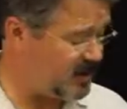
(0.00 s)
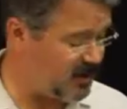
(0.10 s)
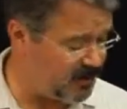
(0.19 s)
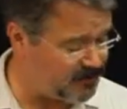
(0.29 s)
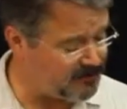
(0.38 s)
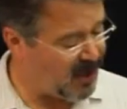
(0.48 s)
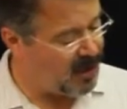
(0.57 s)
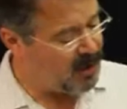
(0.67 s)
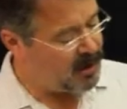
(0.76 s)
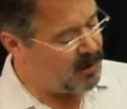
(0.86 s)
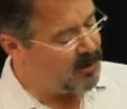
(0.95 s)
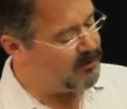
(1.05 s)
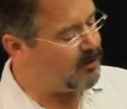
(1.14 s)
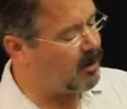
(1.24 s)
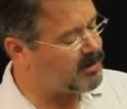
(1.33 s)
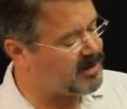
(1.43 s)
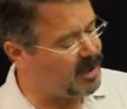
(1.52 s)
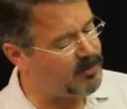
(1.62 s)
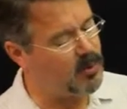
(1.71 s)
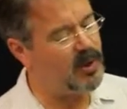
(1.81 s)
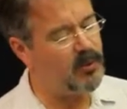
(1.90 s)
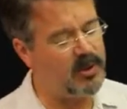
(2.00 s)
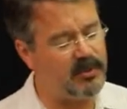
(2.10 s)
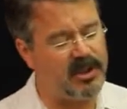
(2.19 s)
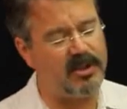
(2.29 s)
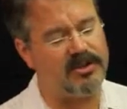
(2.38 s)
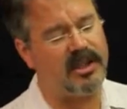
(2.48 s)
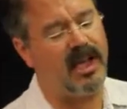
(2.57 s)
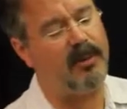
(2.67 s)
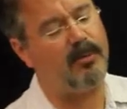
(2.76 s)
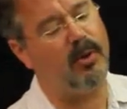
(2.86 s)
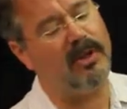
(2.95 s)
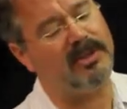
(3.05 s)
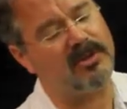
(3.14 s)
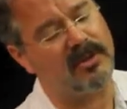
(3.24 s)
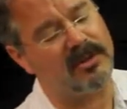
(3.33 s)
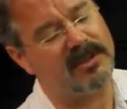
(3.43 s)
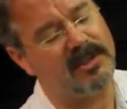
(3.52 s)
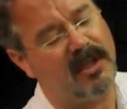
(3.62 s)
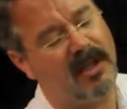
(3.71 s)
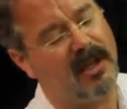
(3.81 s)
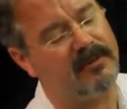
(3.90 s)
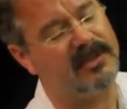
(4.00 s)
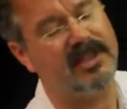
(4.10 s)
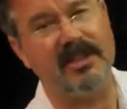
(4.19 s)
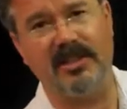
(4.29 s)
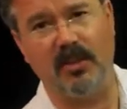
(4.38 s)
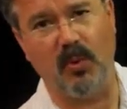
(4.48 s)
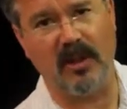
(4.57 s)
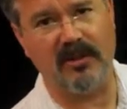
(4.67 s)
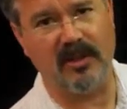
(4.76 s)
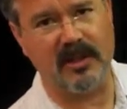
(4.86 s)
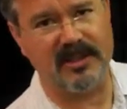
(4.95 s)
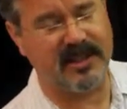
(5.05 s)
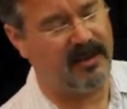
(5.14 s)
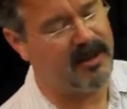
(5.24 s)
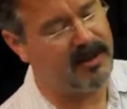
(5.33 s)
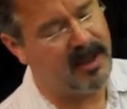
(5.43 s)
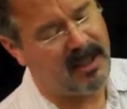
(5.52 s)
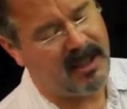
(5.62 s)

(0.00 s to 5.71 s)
here. For our sample, we will be using a point source of cesium-137.